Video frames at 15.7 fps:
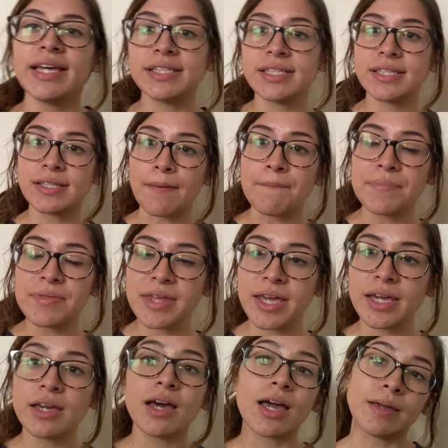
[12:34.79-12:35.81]
is
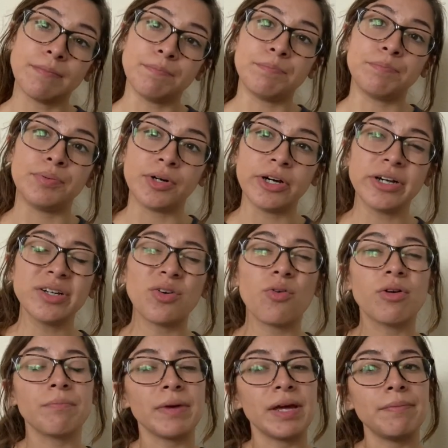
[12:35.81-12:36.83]
something, a book,
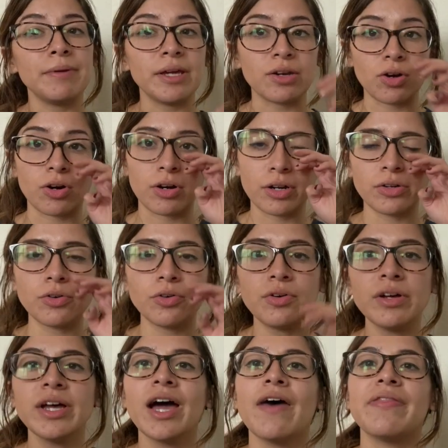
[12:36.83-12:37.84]
or maybe an
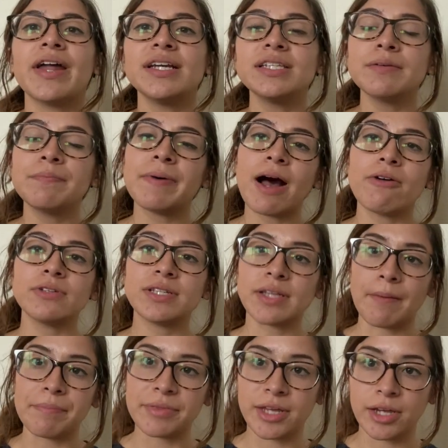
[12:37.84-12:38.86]
article that is about
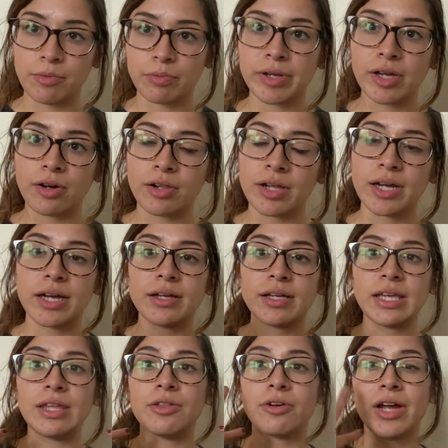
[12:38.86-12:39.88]
something real,
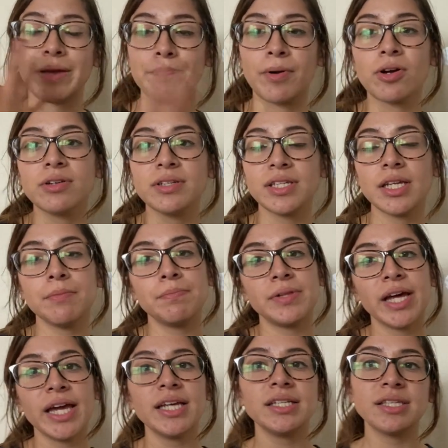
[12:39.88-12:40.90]
either a person,
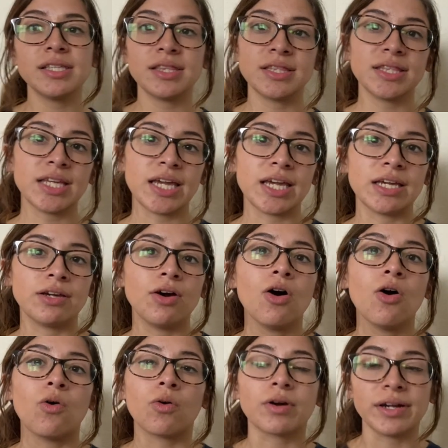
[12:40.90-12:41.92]
place, thing,
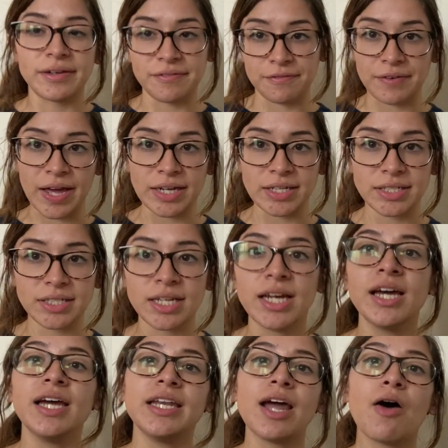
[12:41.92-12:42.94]
or event.
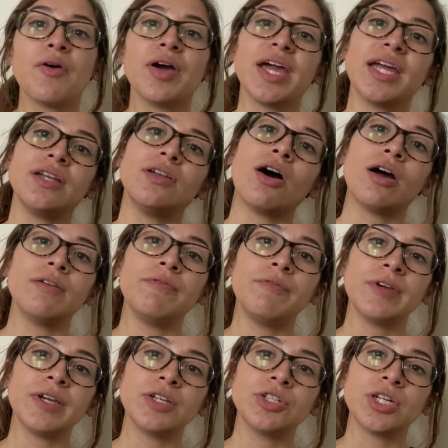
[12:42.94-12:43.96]
Now, a
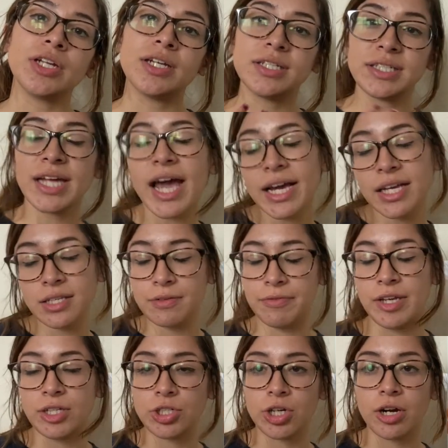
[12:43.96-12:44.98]
nonfiction text
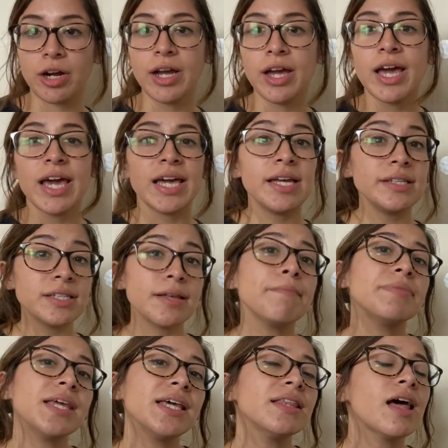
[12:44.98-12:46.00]
feature is
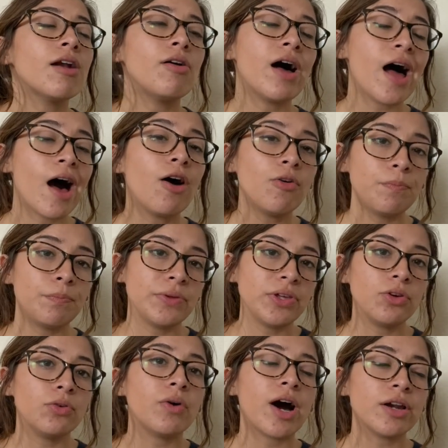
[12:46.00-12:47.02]
something that'll help
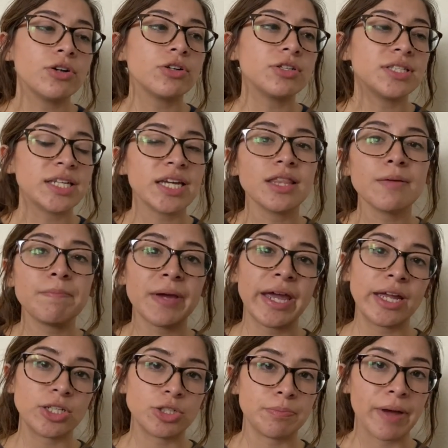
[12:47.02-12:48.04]
you understand the
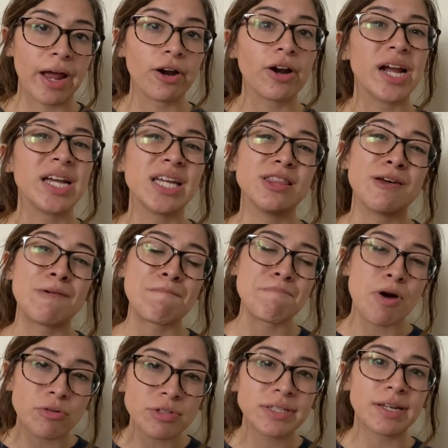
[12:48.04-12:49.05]
page better and get the
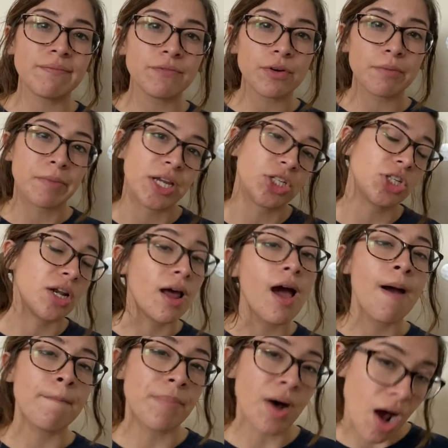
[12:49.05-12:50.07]
most information
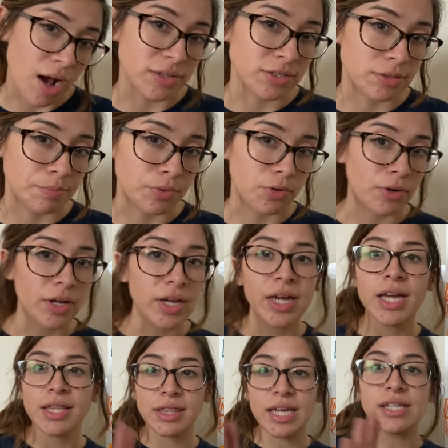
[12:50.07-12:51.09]
possible.
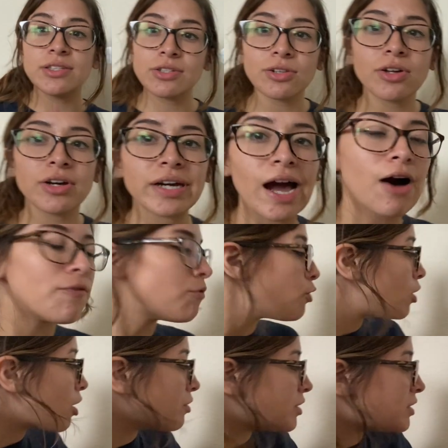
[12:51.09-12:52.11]
Things to look out
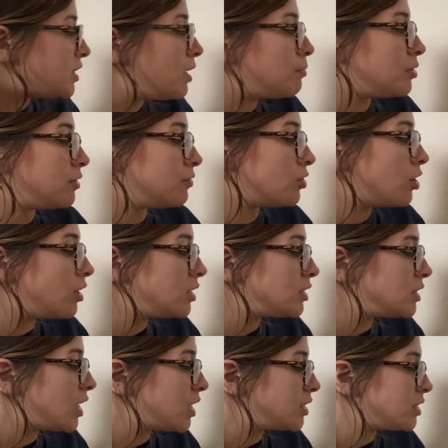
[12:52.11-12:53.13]
for are the table of
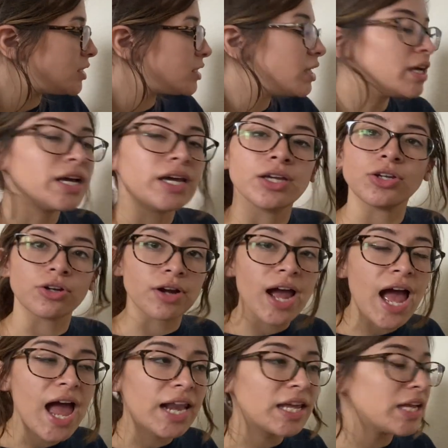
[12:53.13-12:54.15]
contents, your
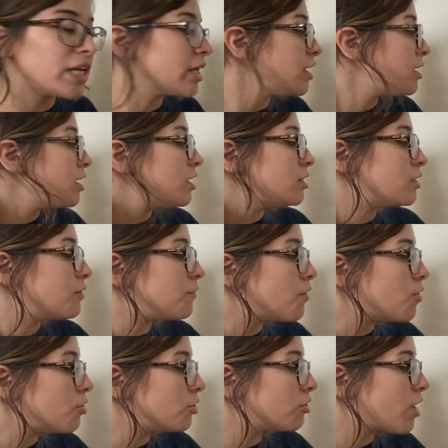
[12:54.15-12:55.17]
heading, the
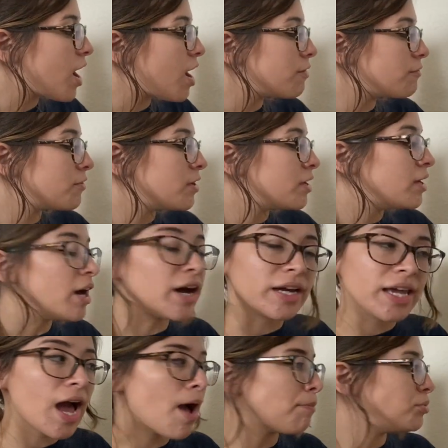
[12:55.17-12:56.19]
photograph, a
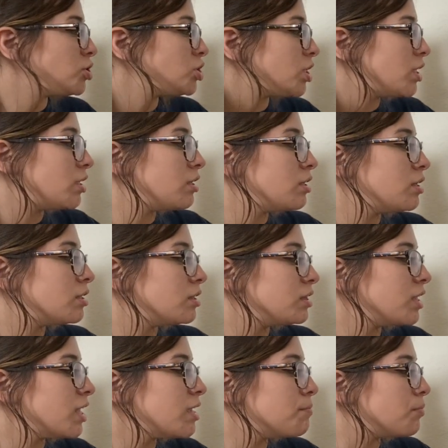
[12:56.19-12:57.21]
caption,
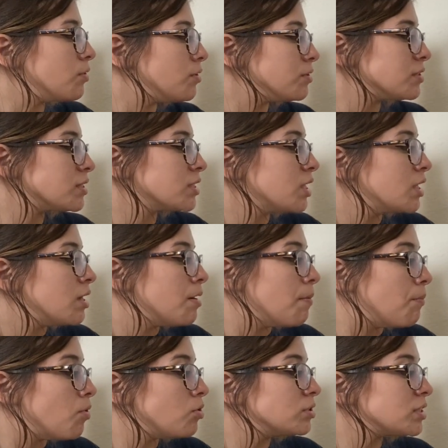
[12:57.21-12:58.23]
labels,
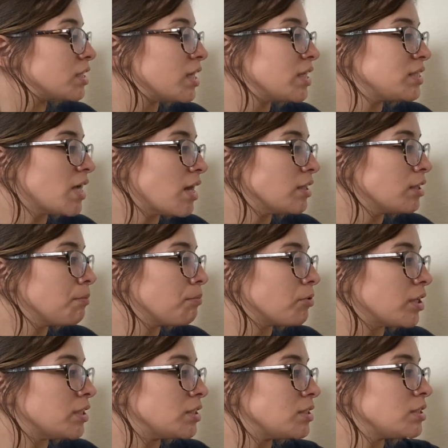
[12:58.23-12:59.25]
bold and italic
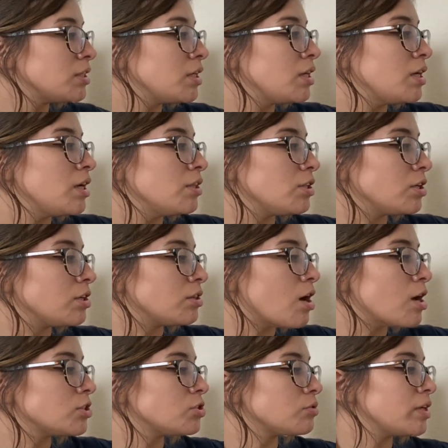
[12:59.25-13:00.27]
print, the
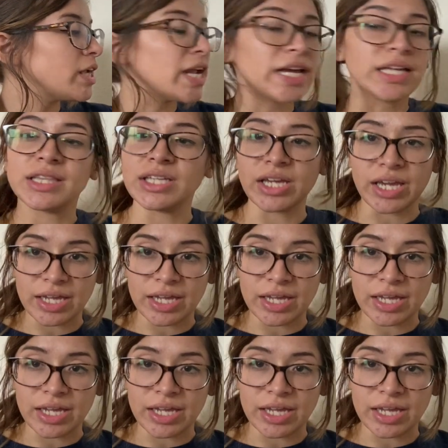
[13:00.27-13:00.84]
glossary, and the